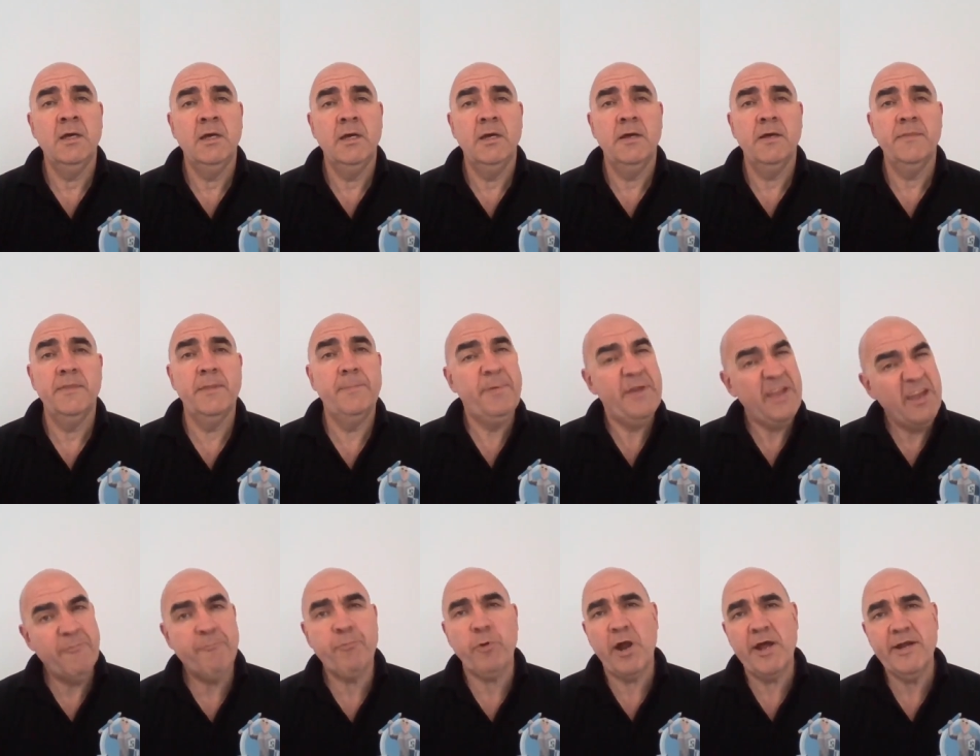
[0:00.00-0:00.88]
The B
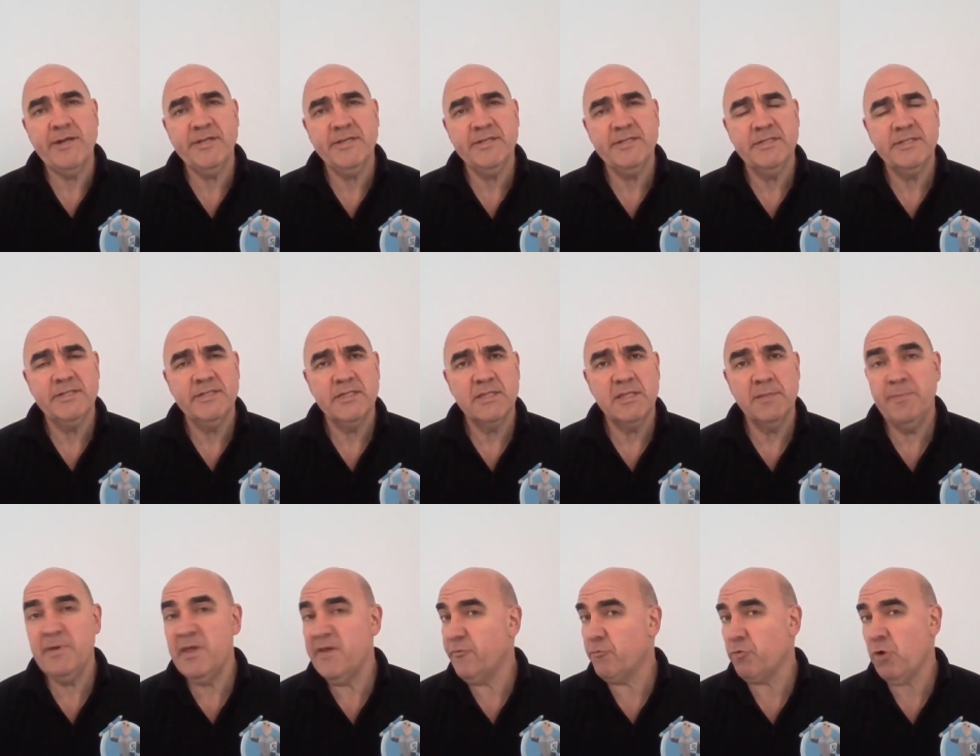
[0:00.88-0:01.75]
of bread, the
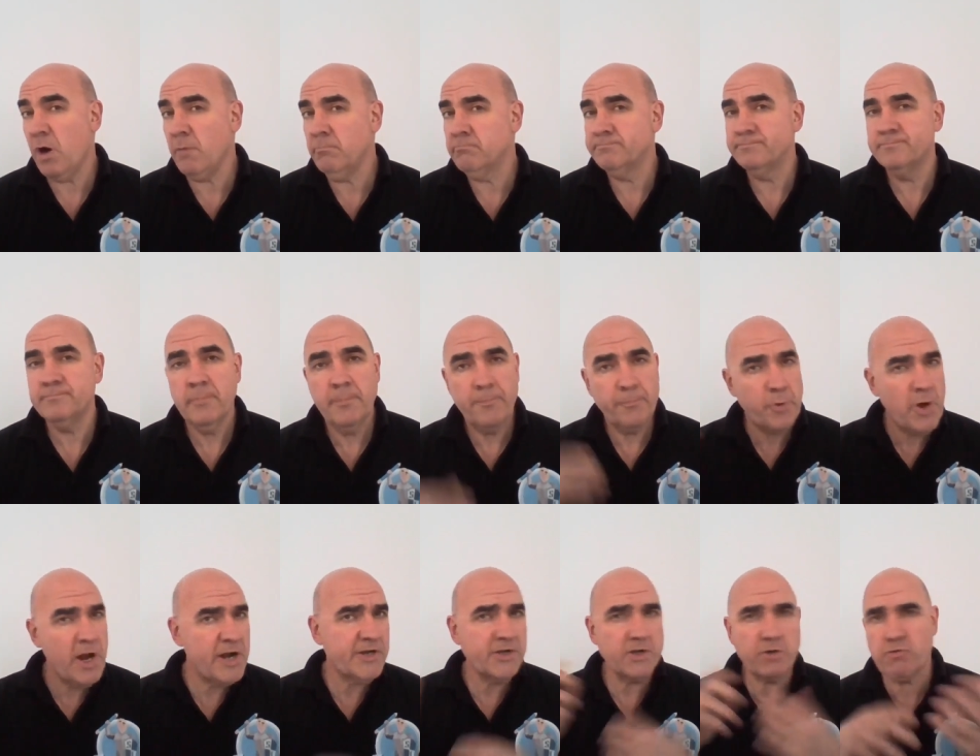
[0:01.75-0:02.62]
B of crumb,
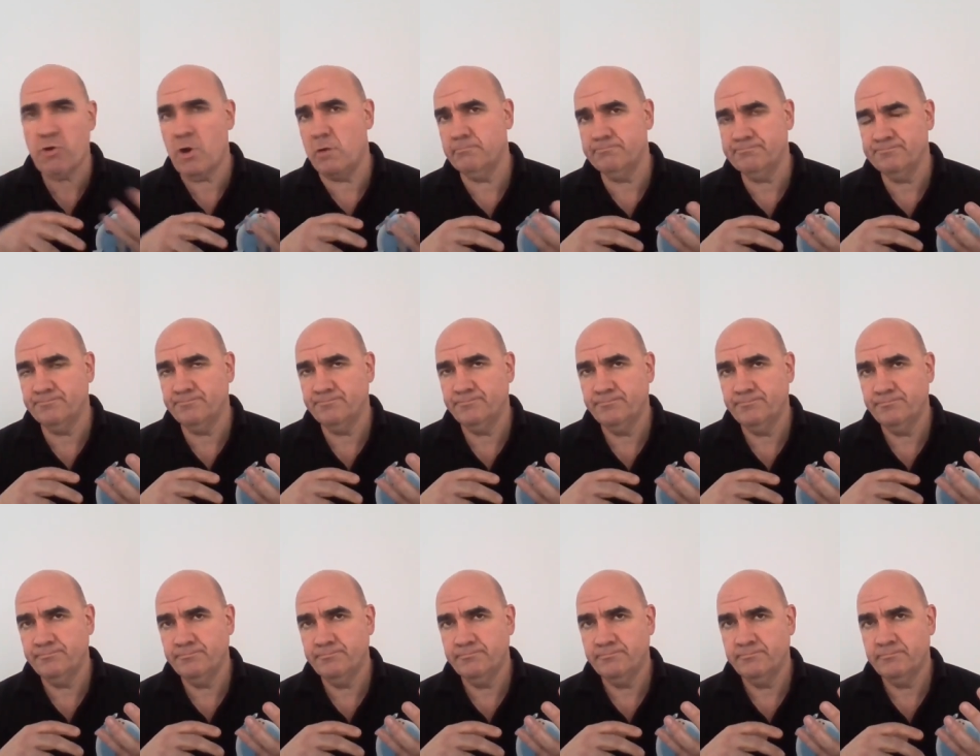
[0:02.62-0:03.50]
bread crumb,
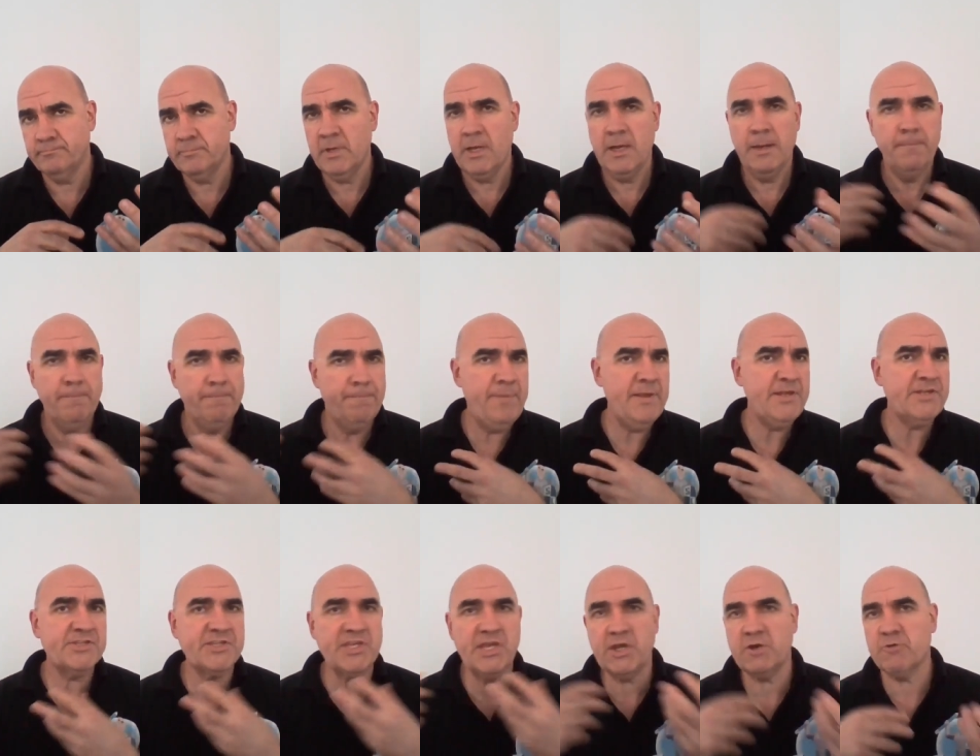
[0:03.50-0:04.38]

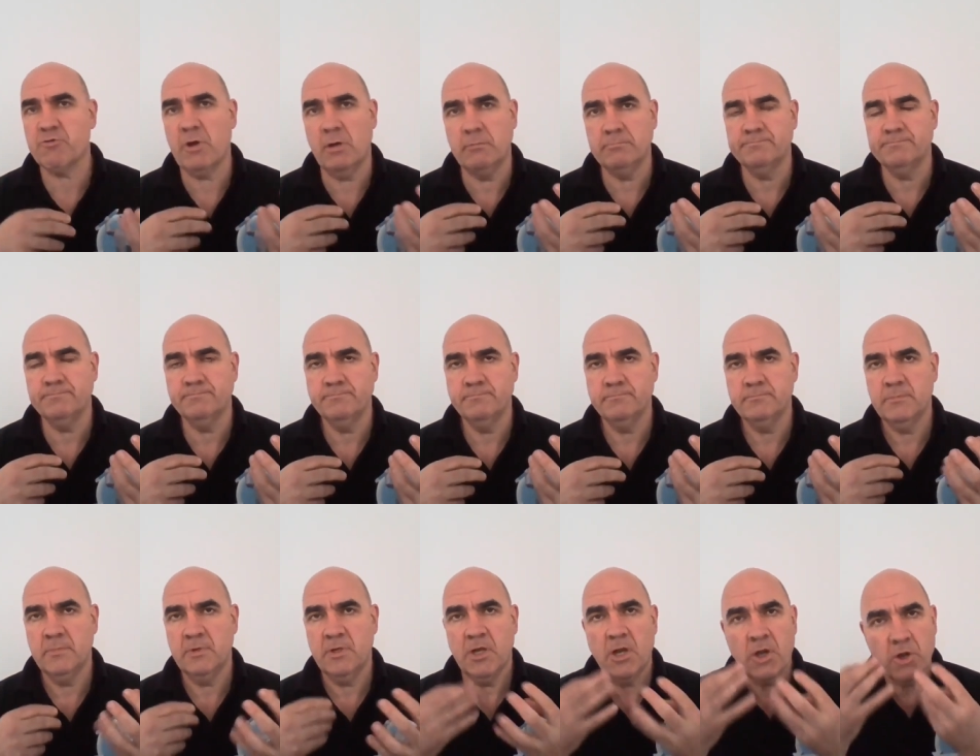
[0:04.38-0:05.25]
biscuit crumb,
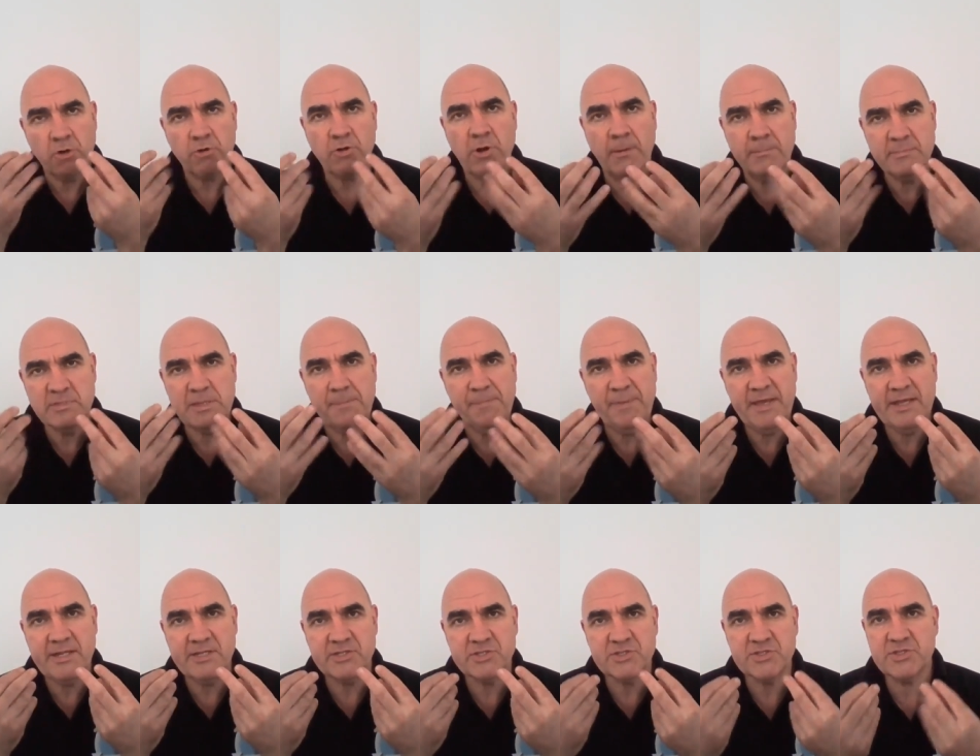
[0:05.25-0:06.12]
crumbs are
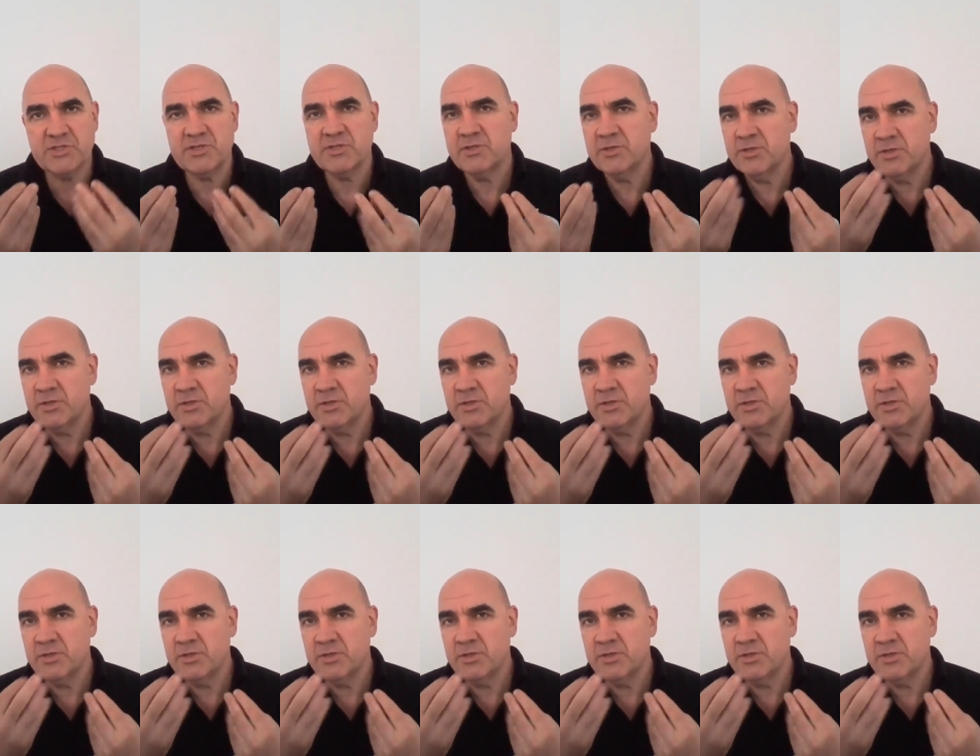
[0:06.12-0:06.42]
bits.